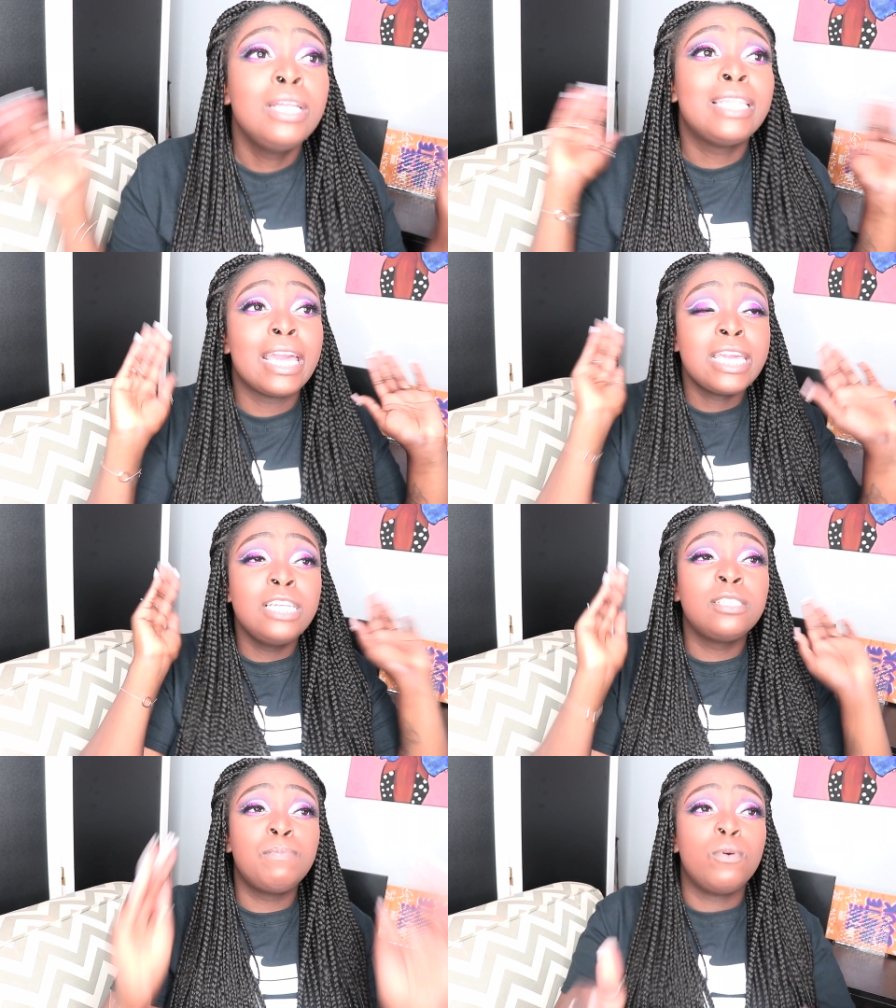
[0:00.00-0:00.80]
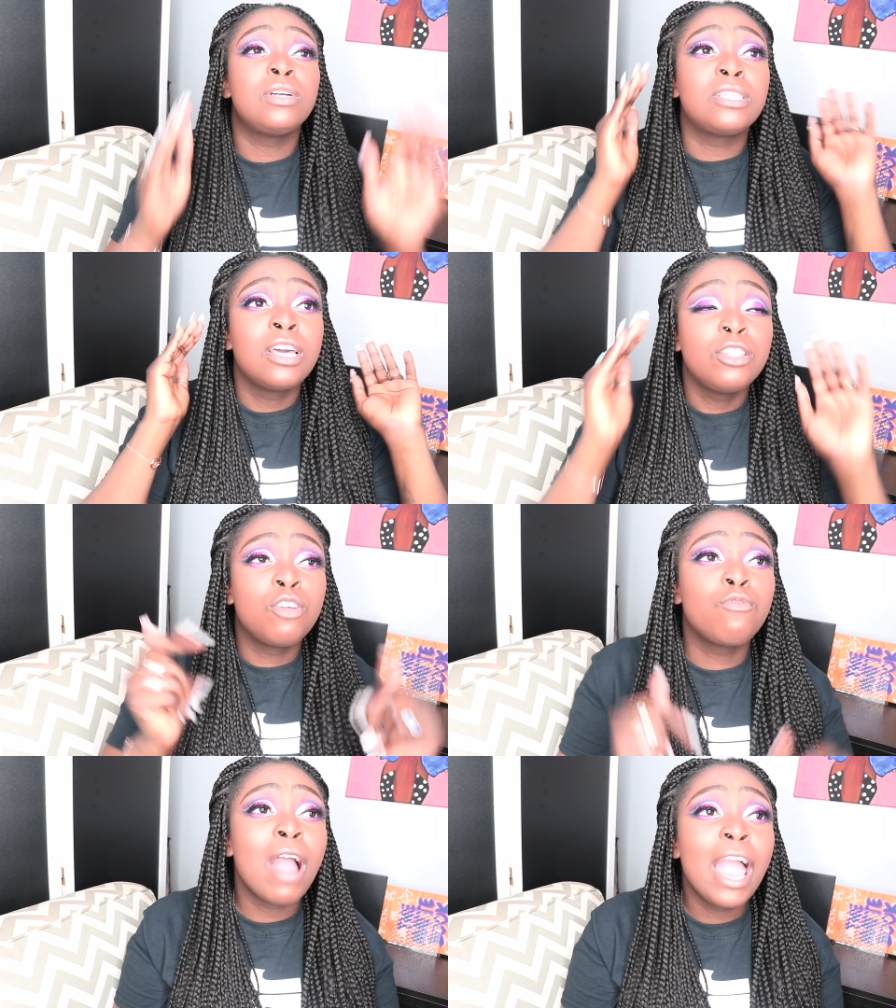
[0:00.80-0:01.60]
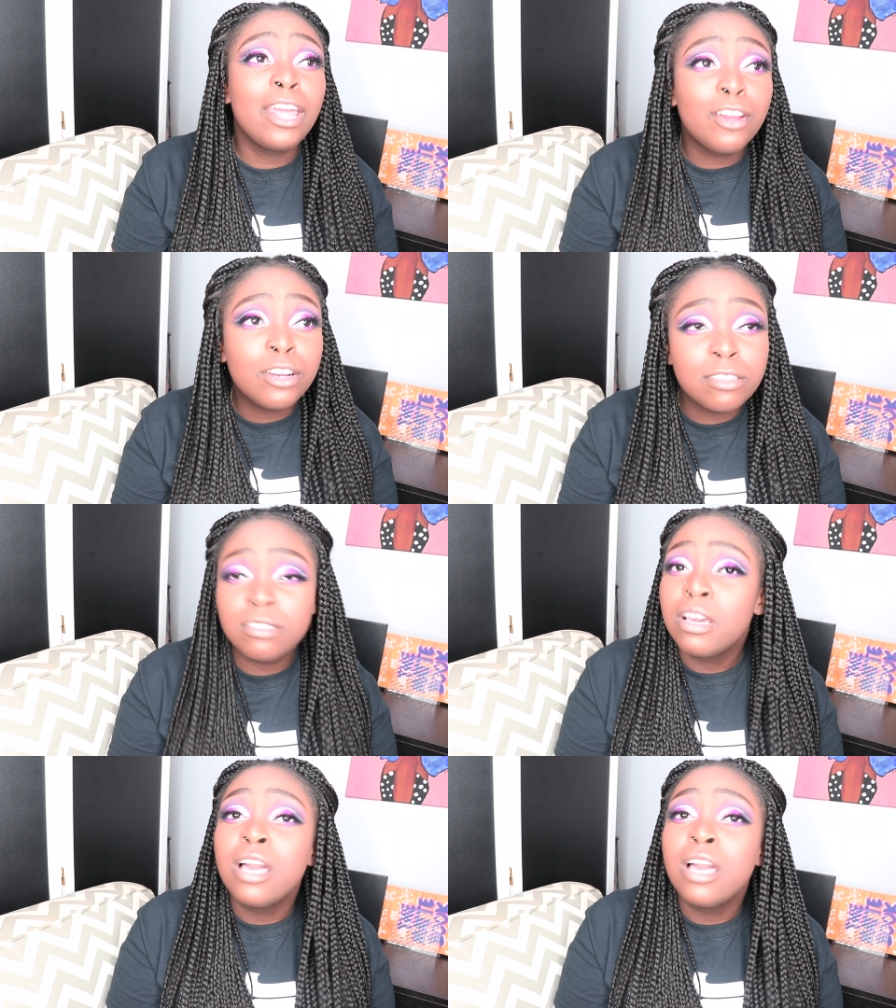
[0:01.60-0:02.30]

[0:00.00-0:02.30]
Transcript: that he supports the rioters,